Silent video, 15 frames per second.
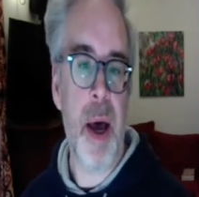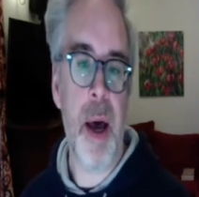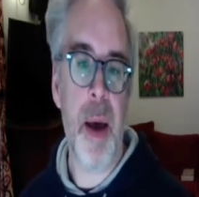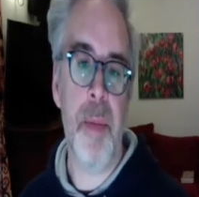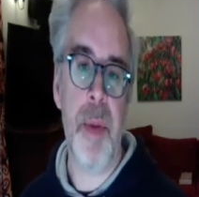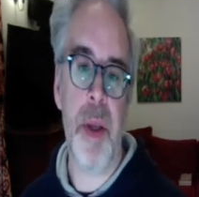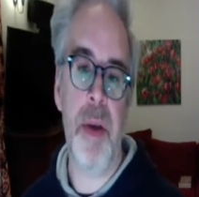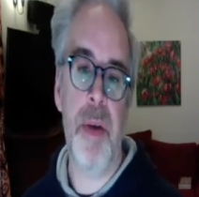
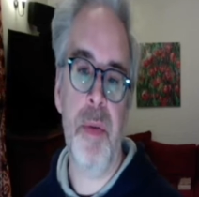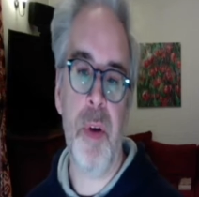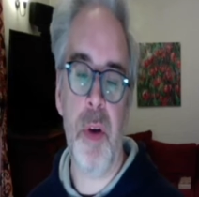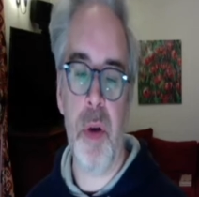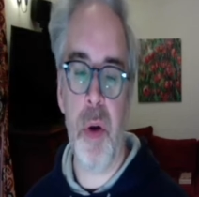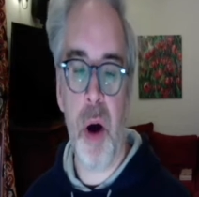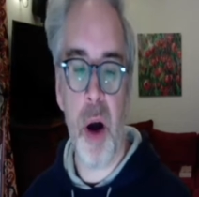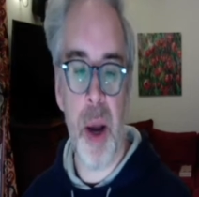You've got
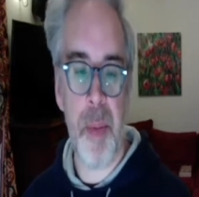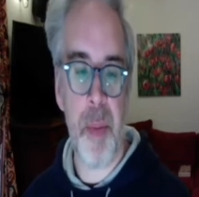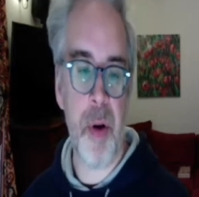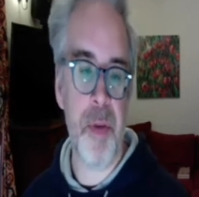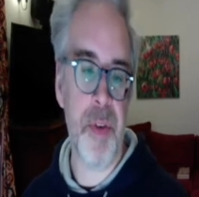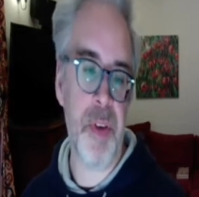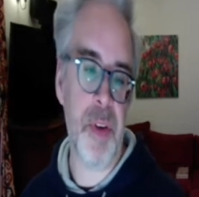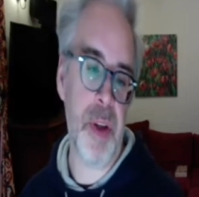your
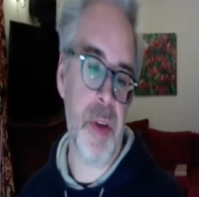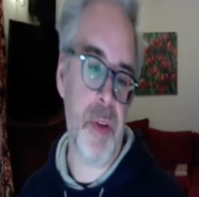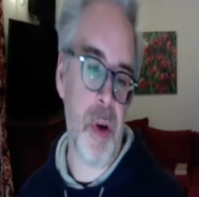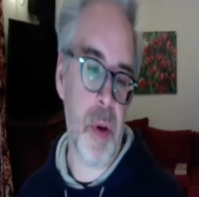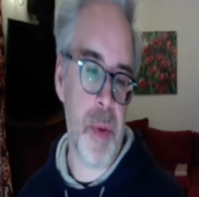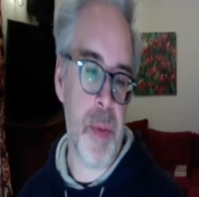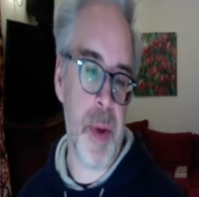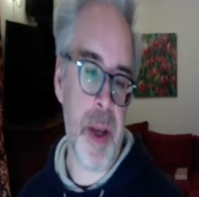hypothesis at the
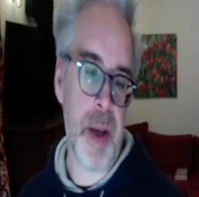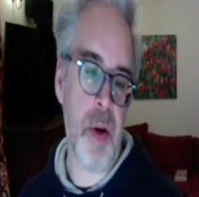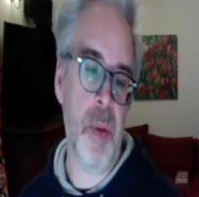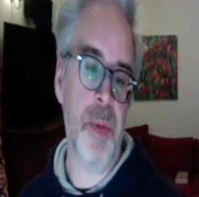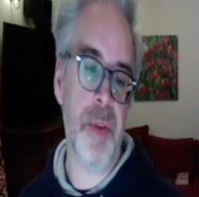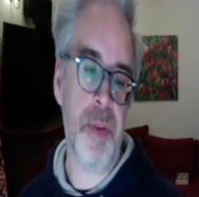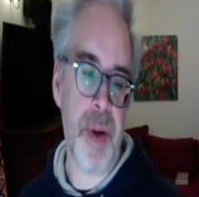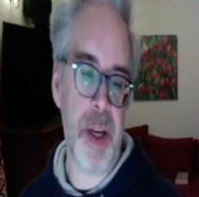top, you make your
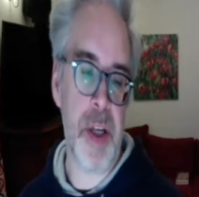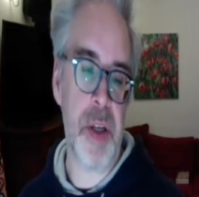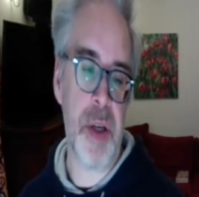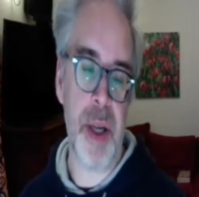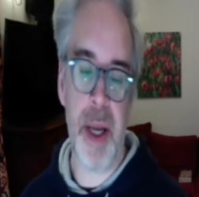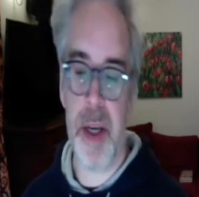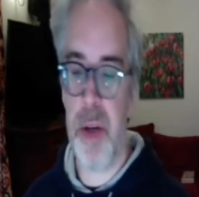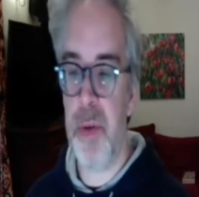observation,
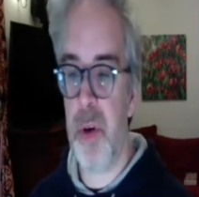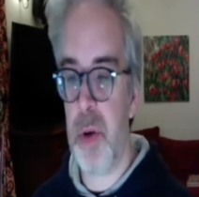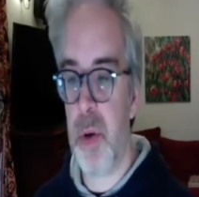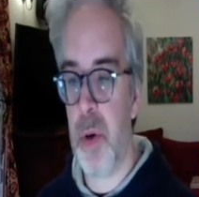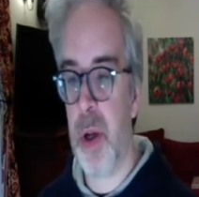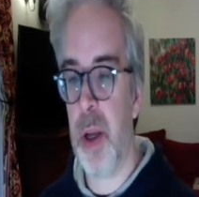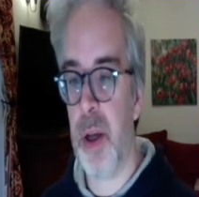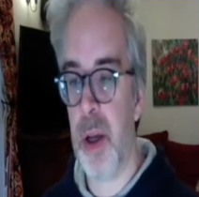and you've got your
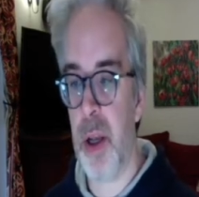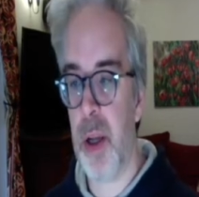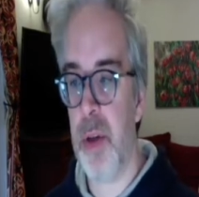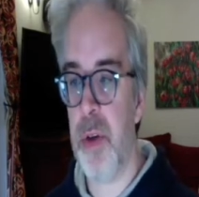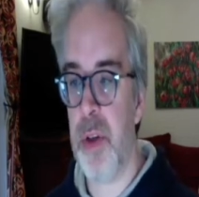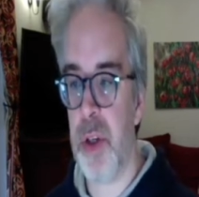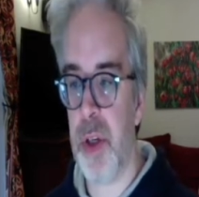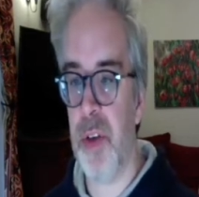
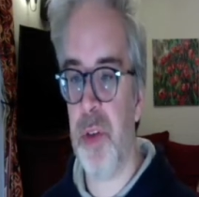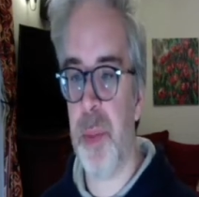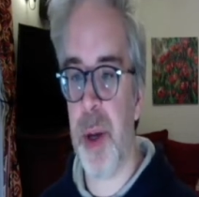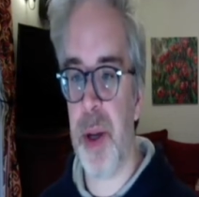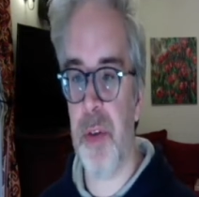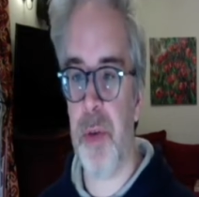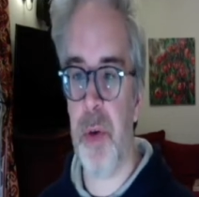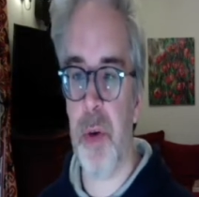conclusion,
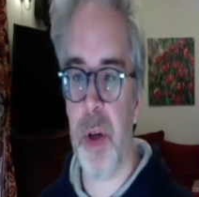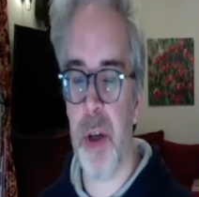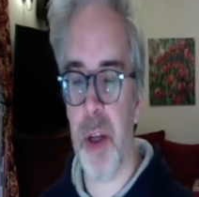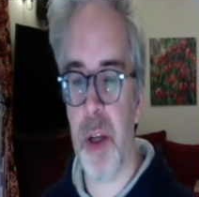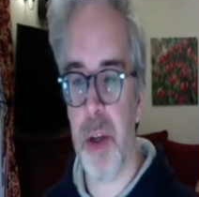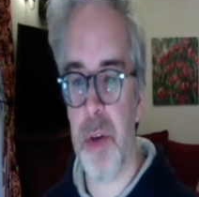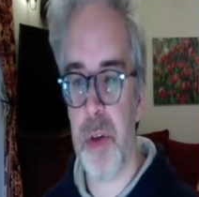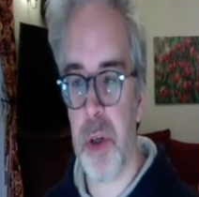space for your
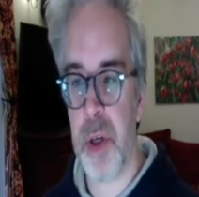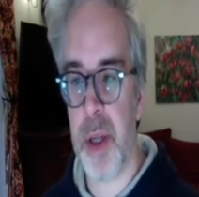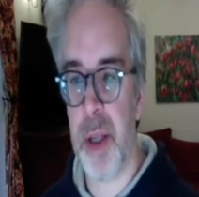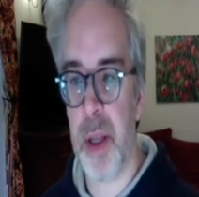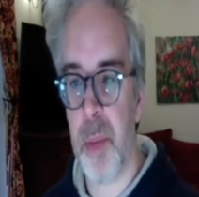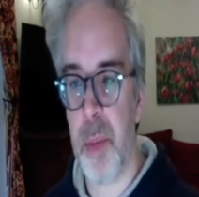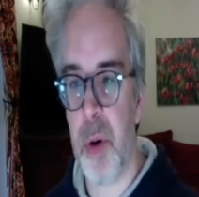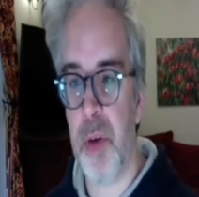conclusion
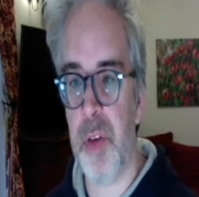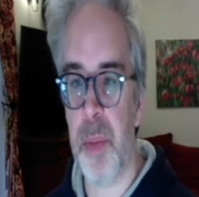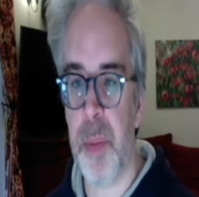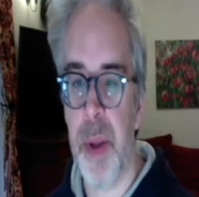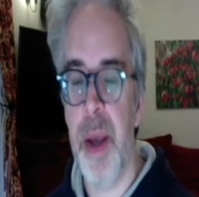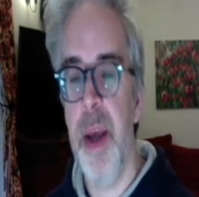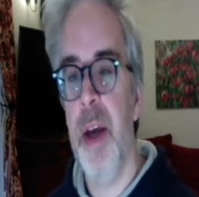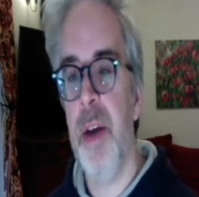at the bottom.
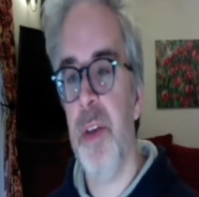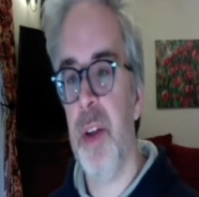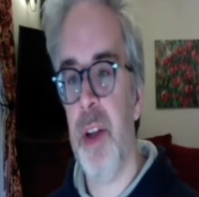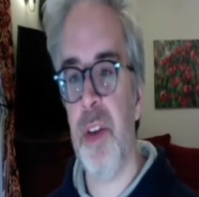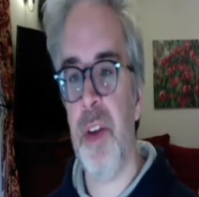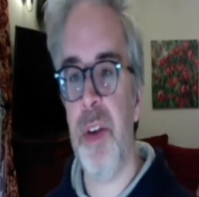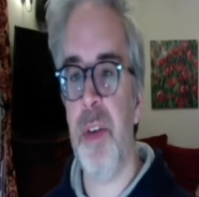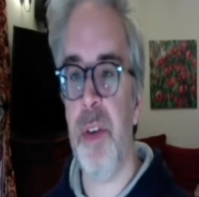So
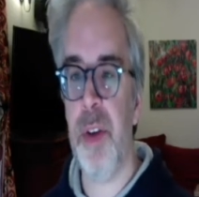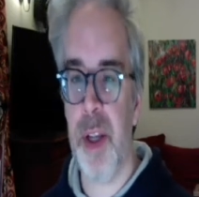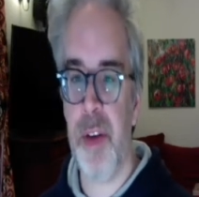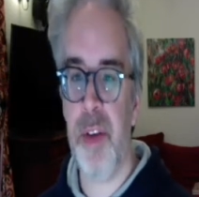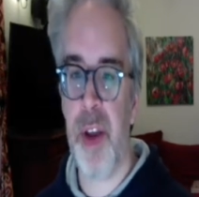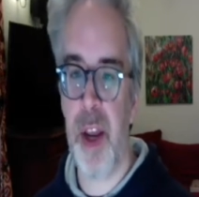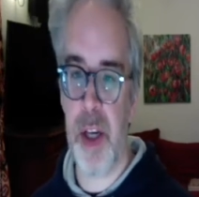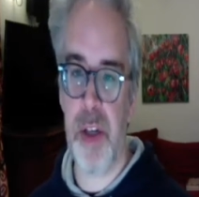this is a
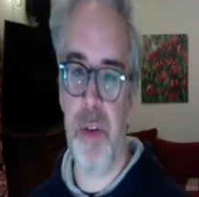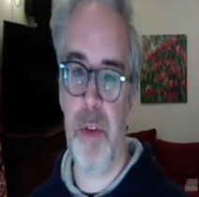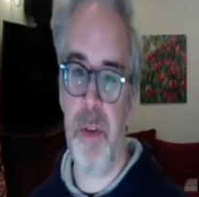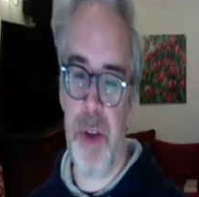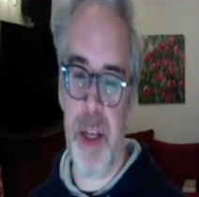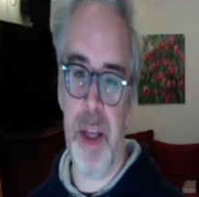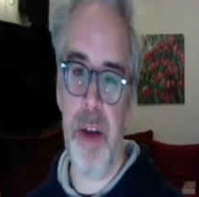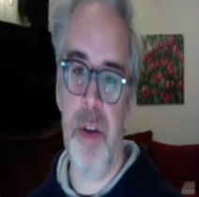section for
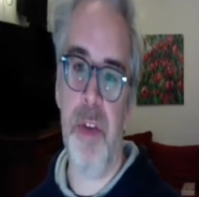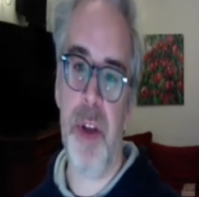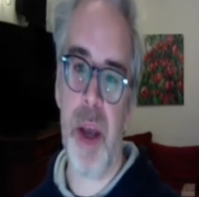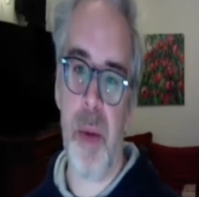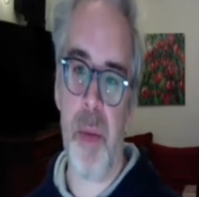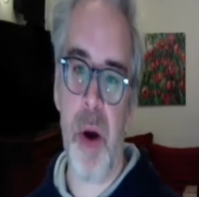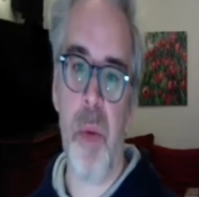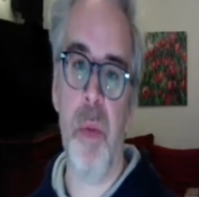you to
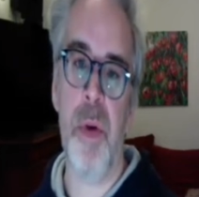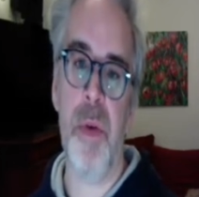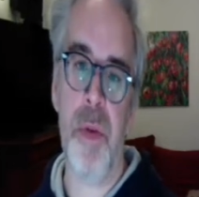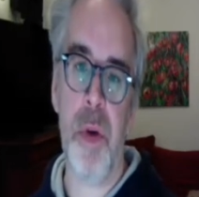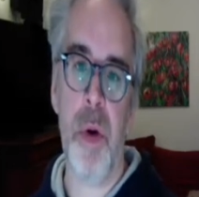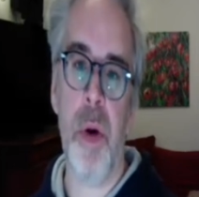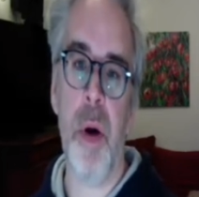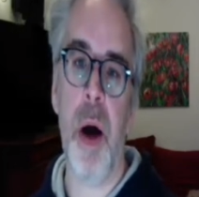come up with
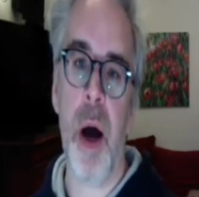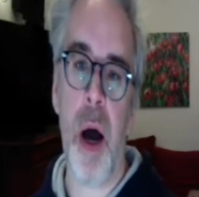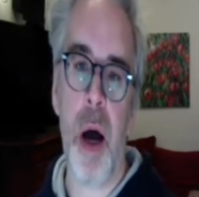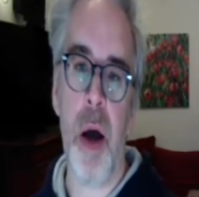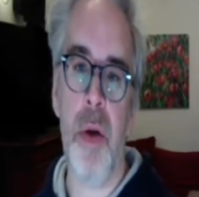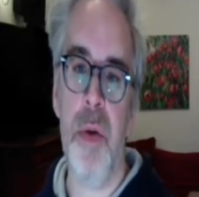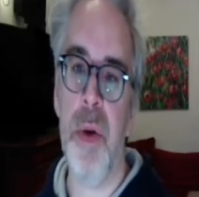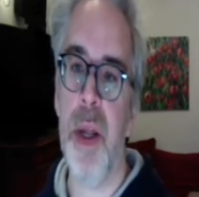your
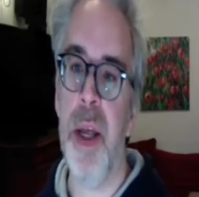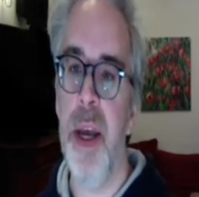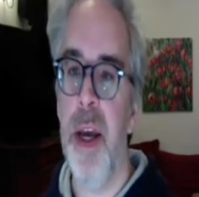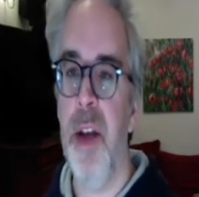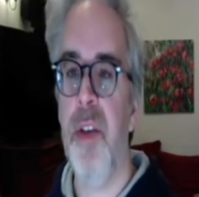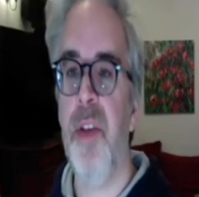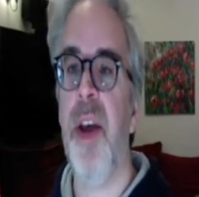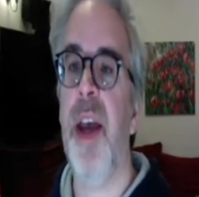own
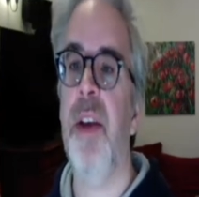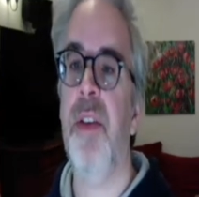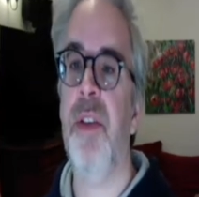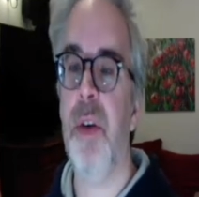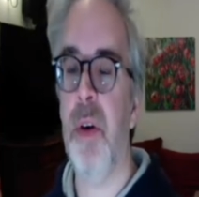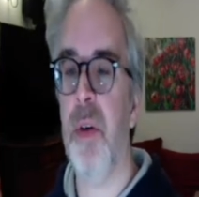test or